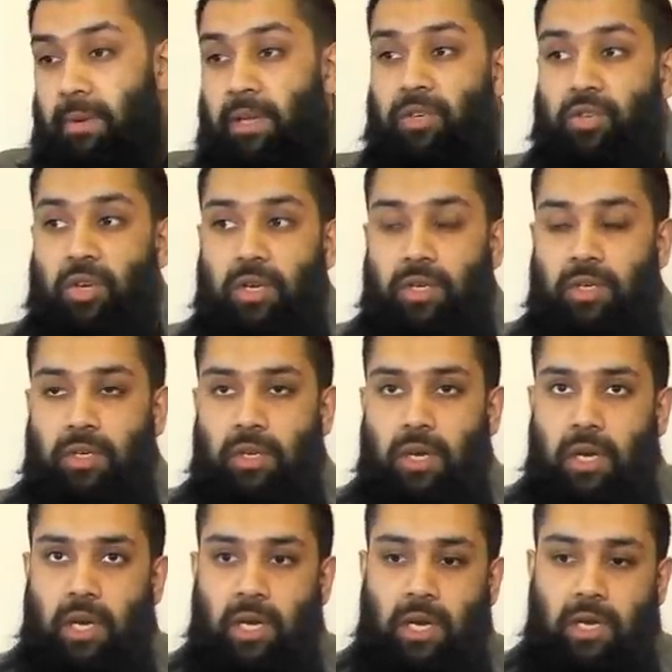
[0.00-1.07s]
mentioned
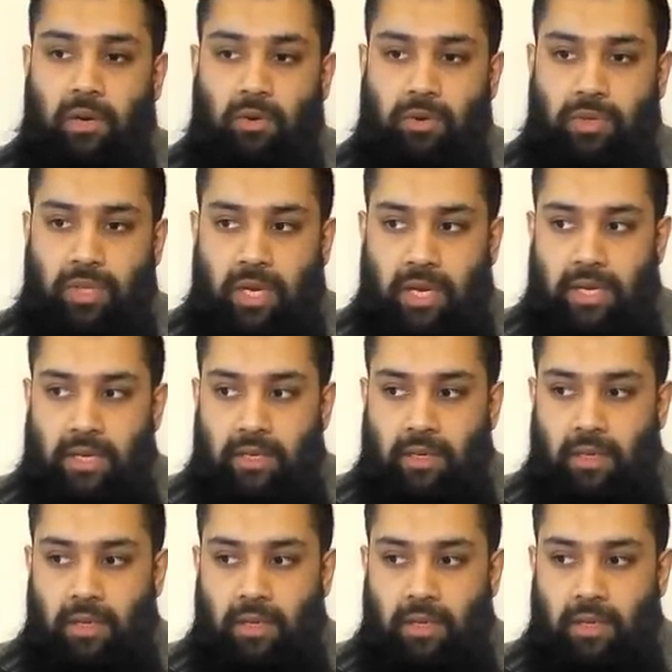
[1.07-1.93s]
alongside